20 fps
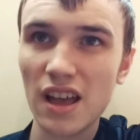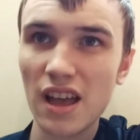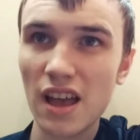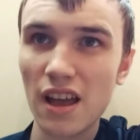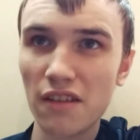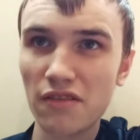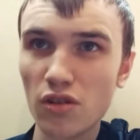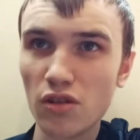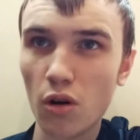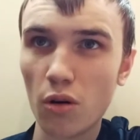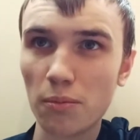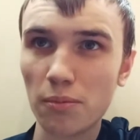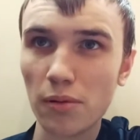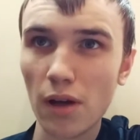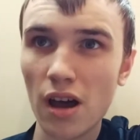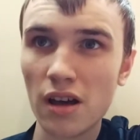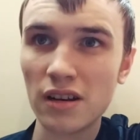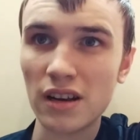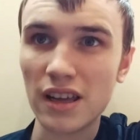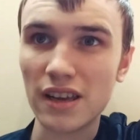If you're a
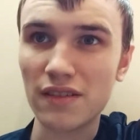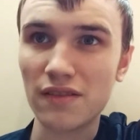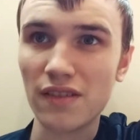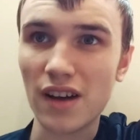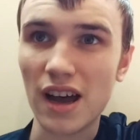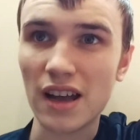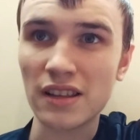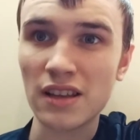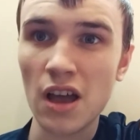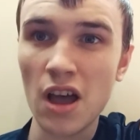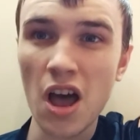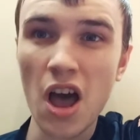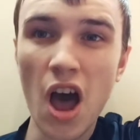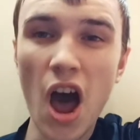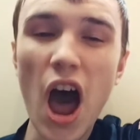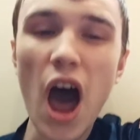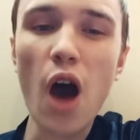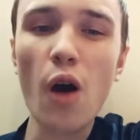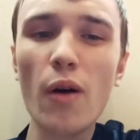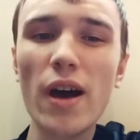Burnley fan.
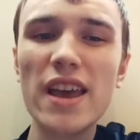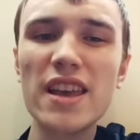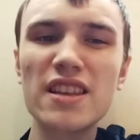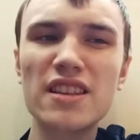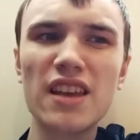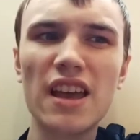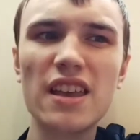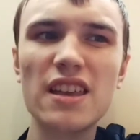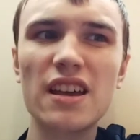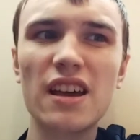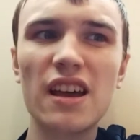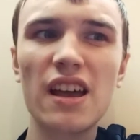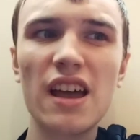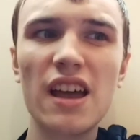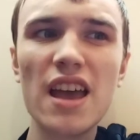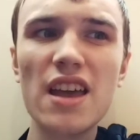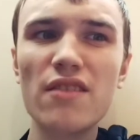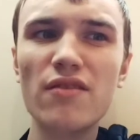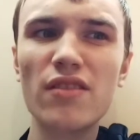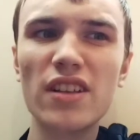Oh, easy.
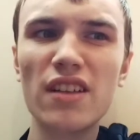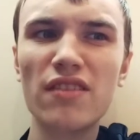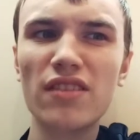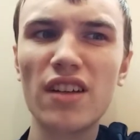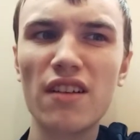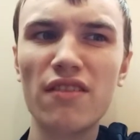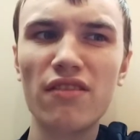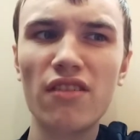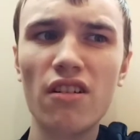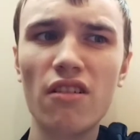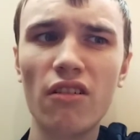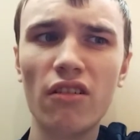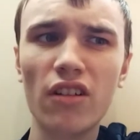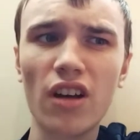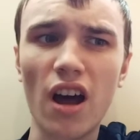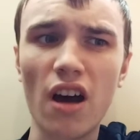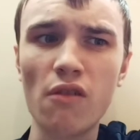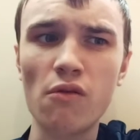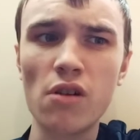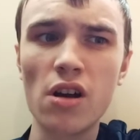Even if they're
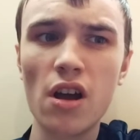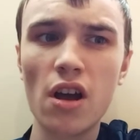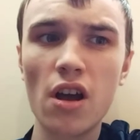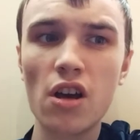3-on-goal.